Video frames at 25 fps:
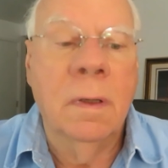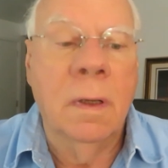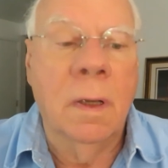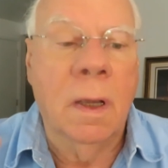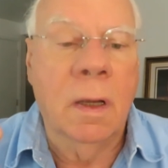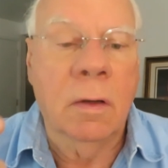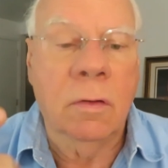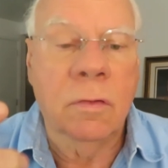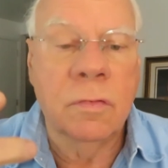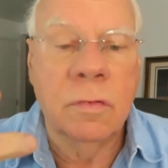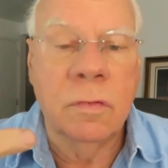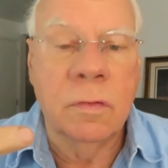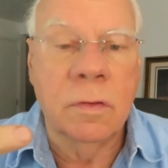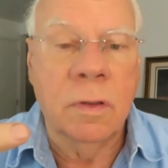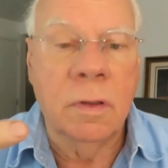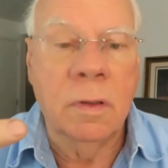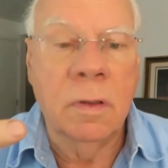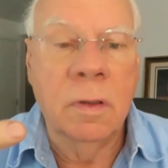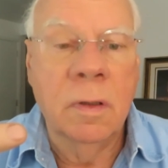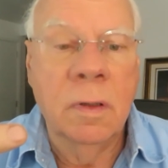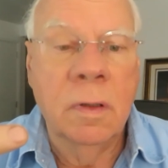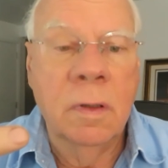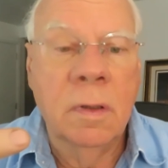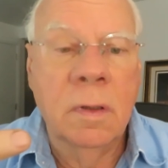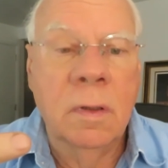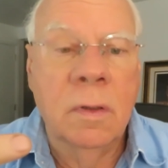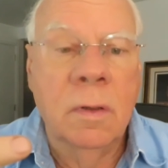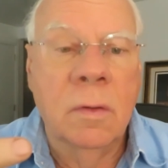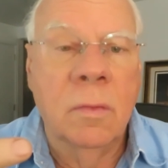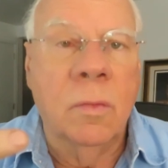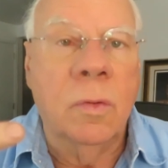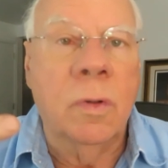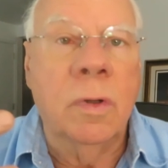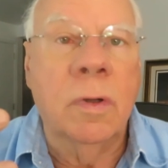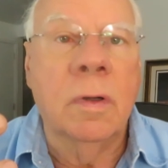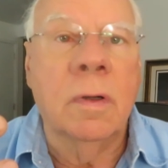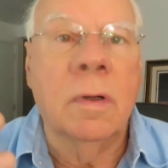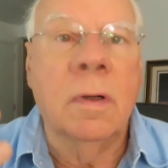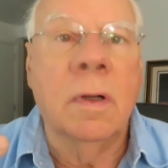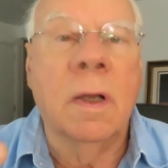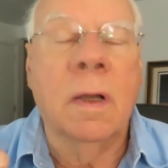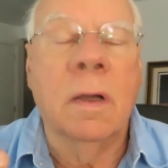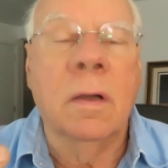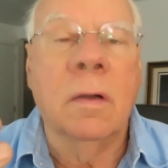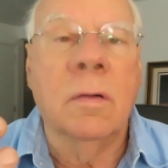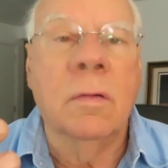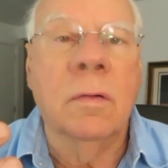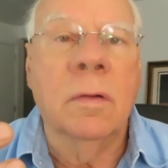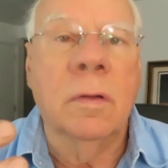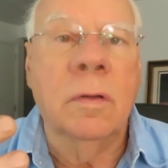Actually, we are
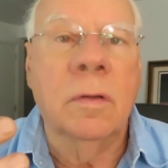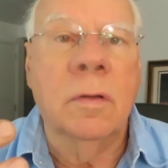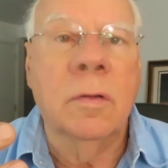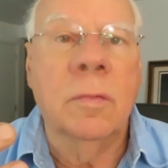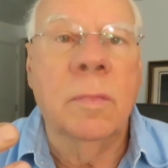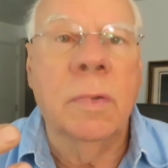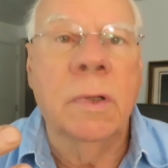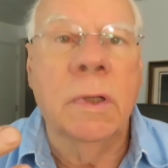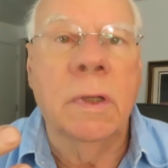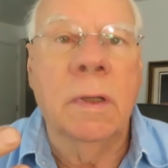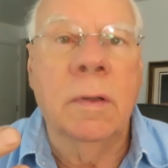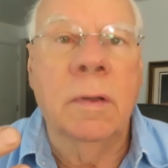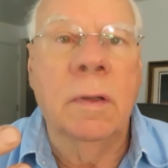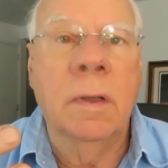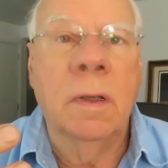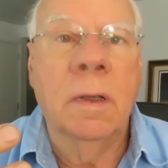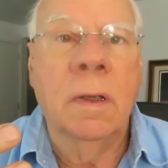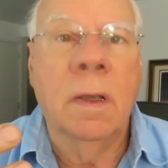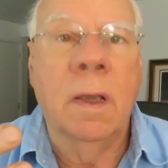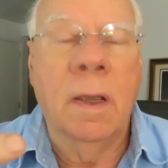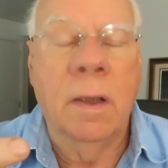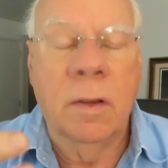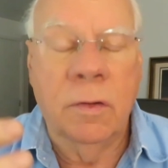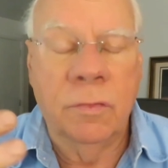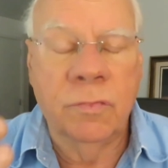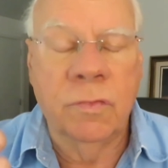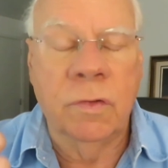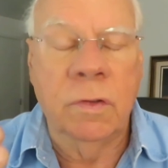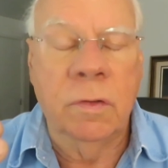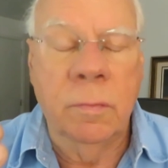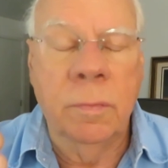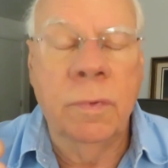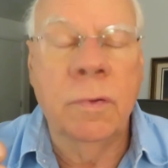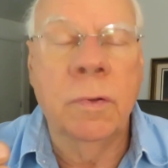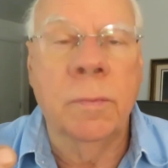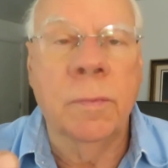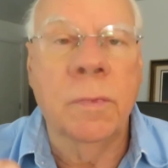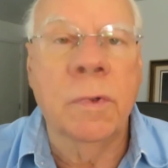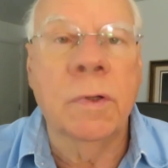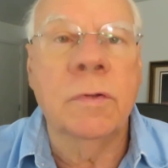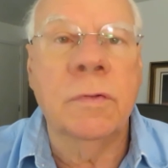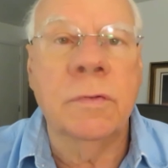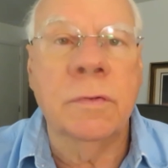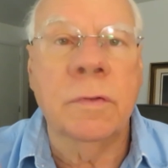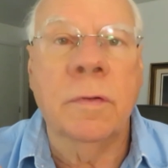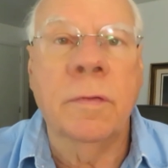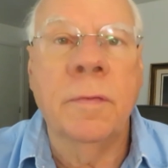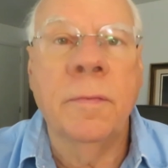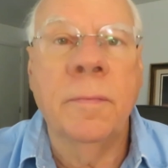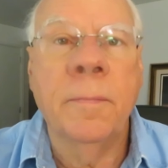not going to be asking
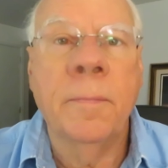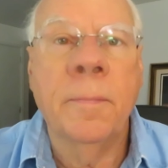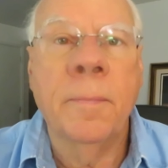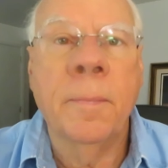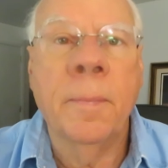permission.